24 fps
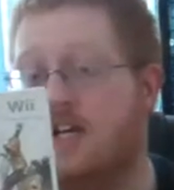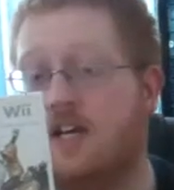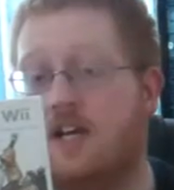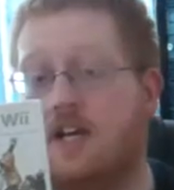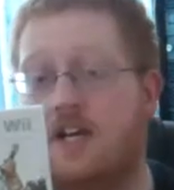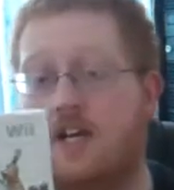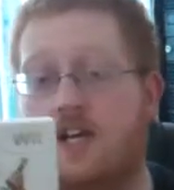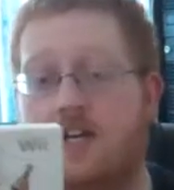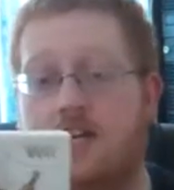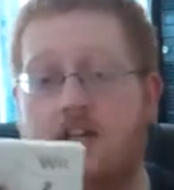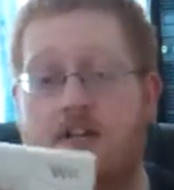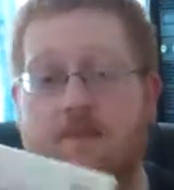
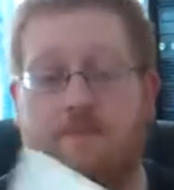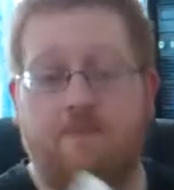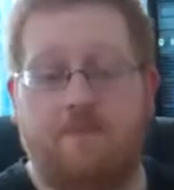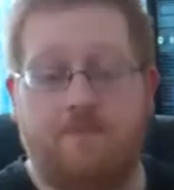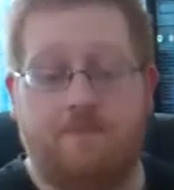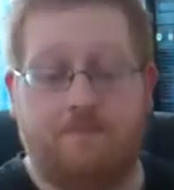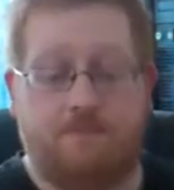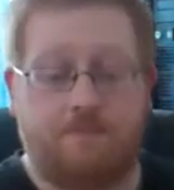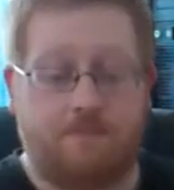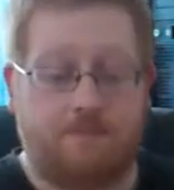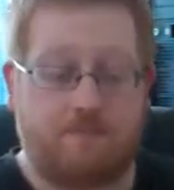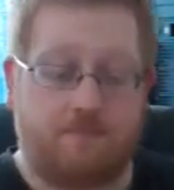
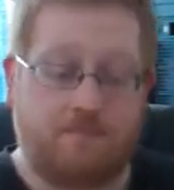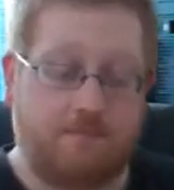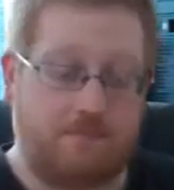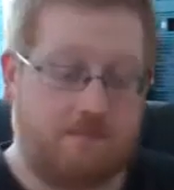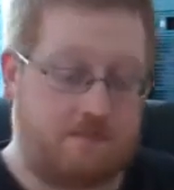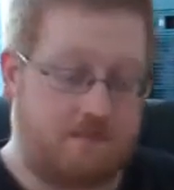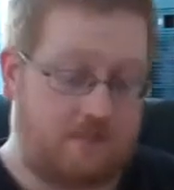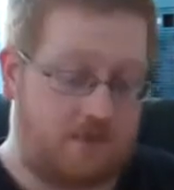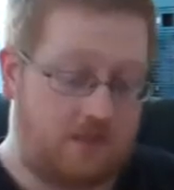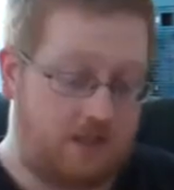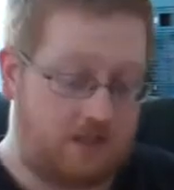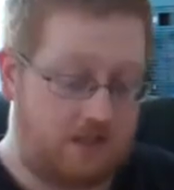
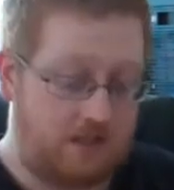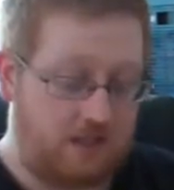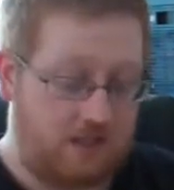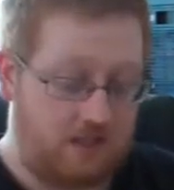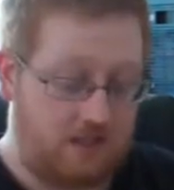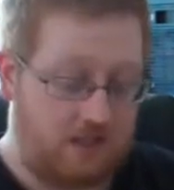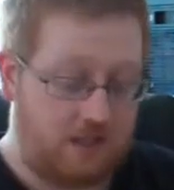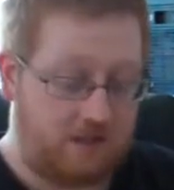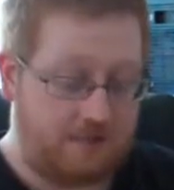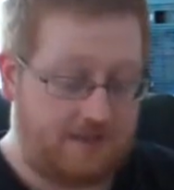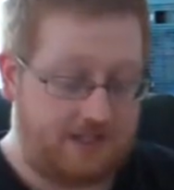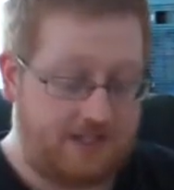
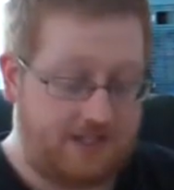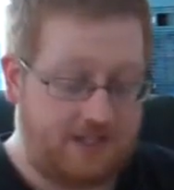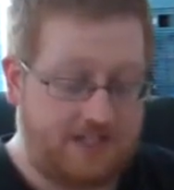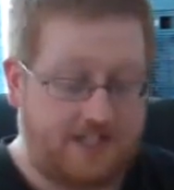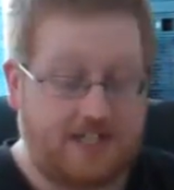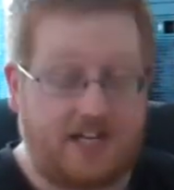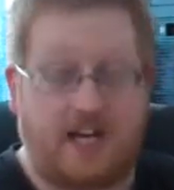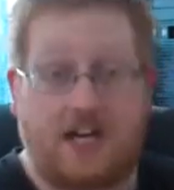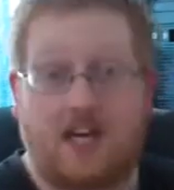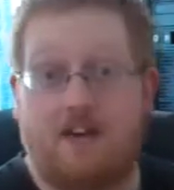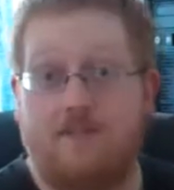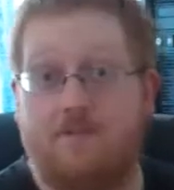I'll be
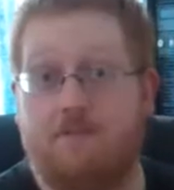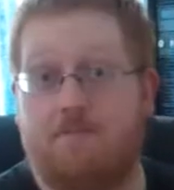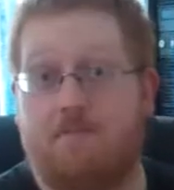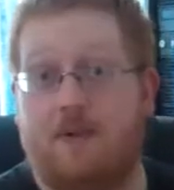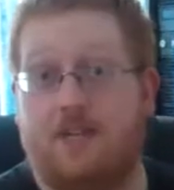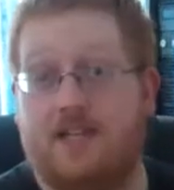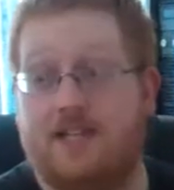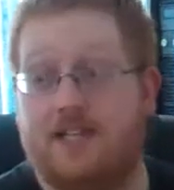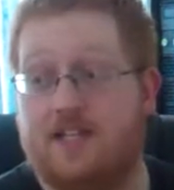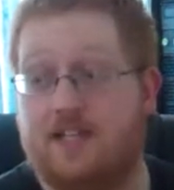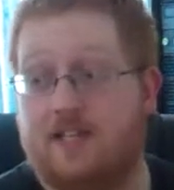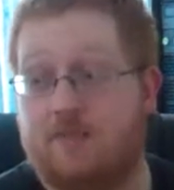honest, I haven't
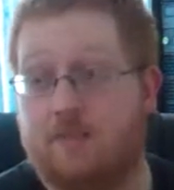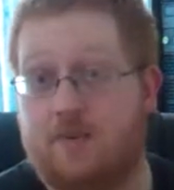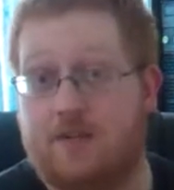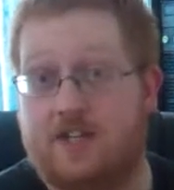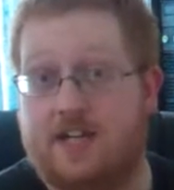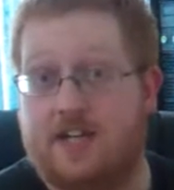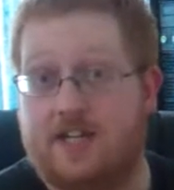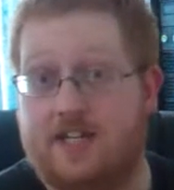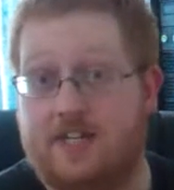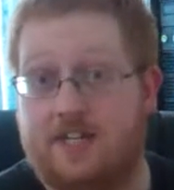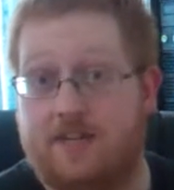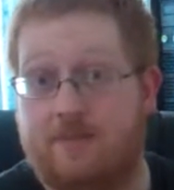played this one
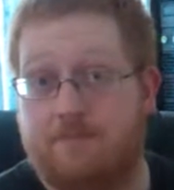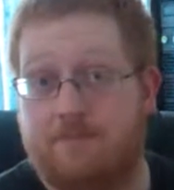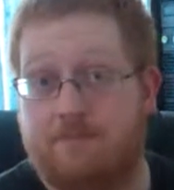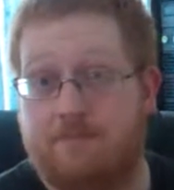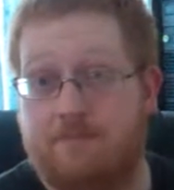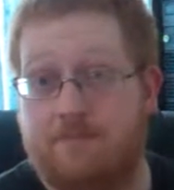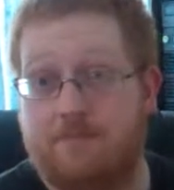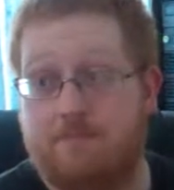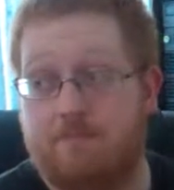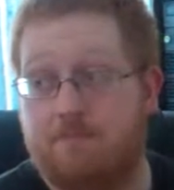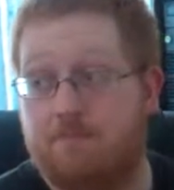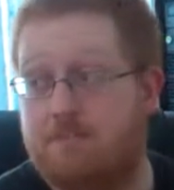yet.
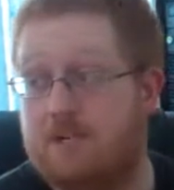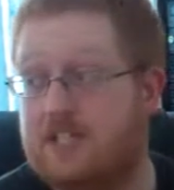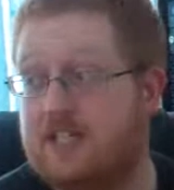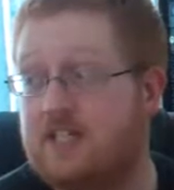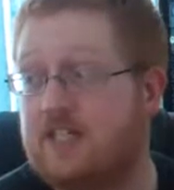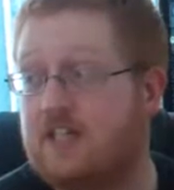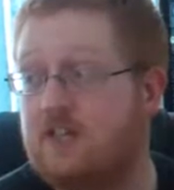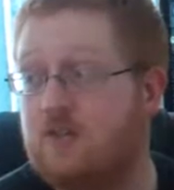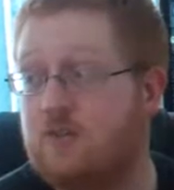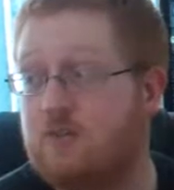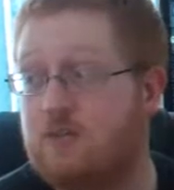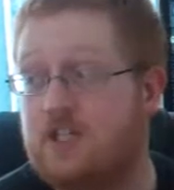Picked
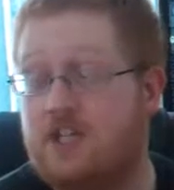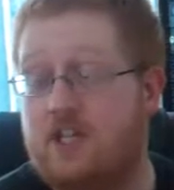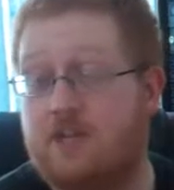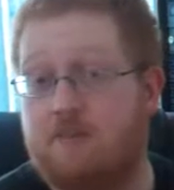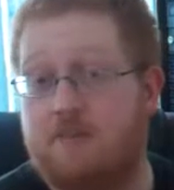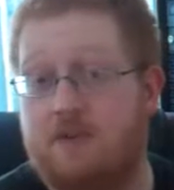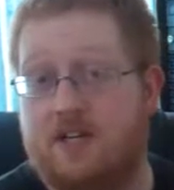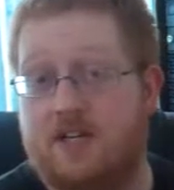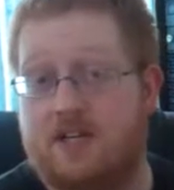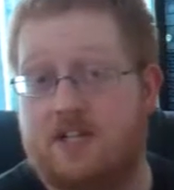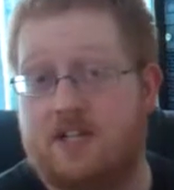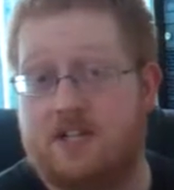it up
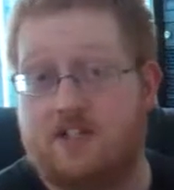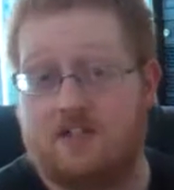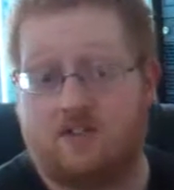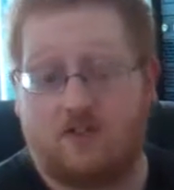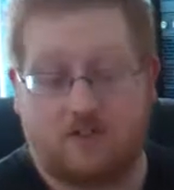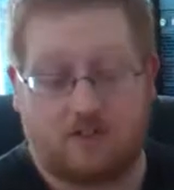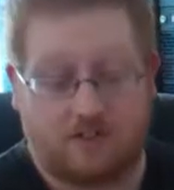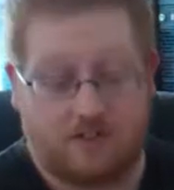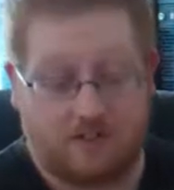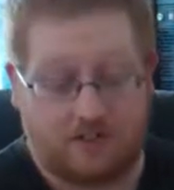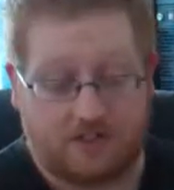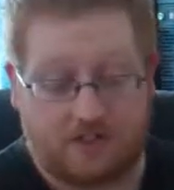cheap and it's
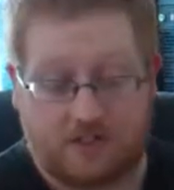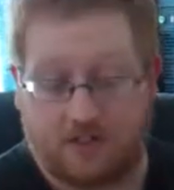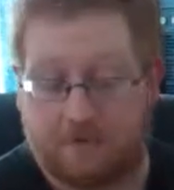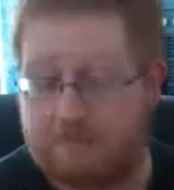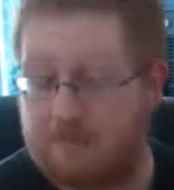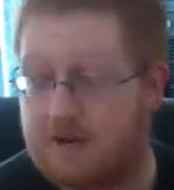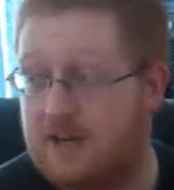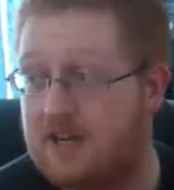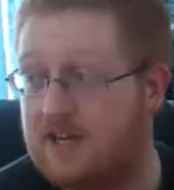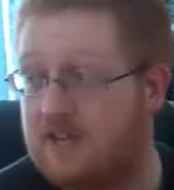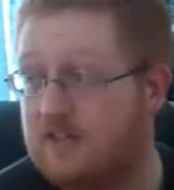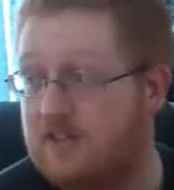just gone to the
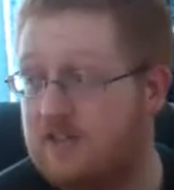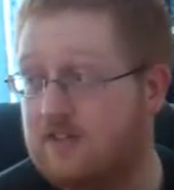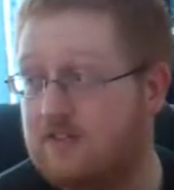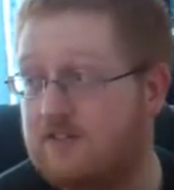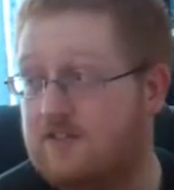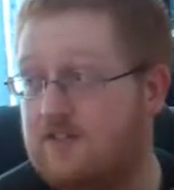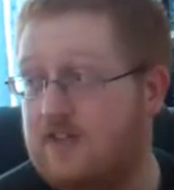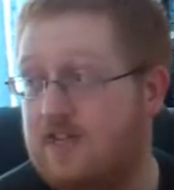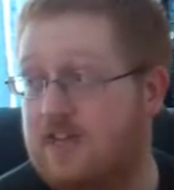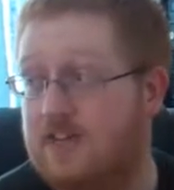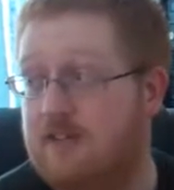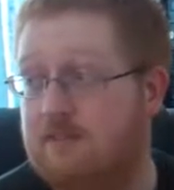pile
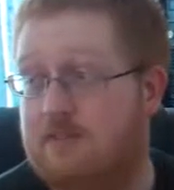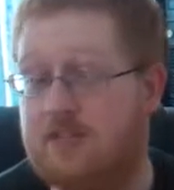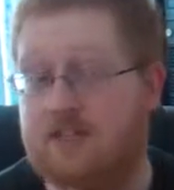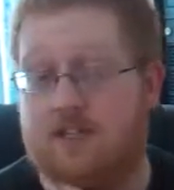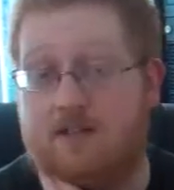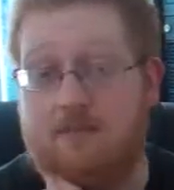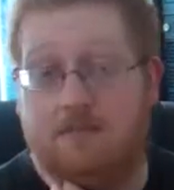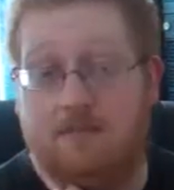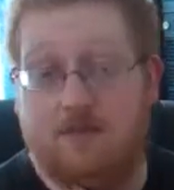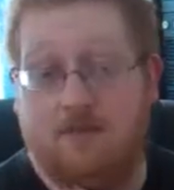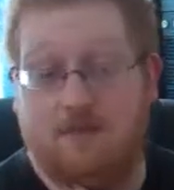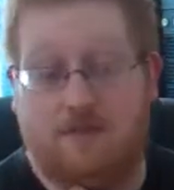of games that
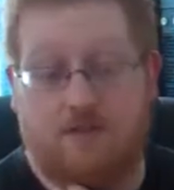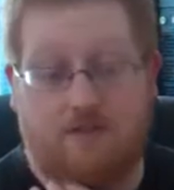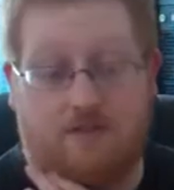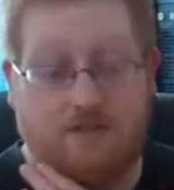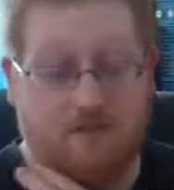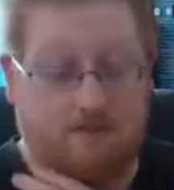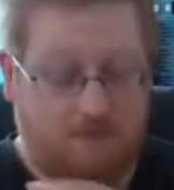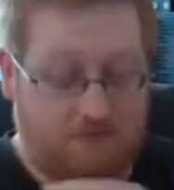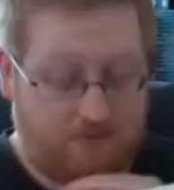I bought.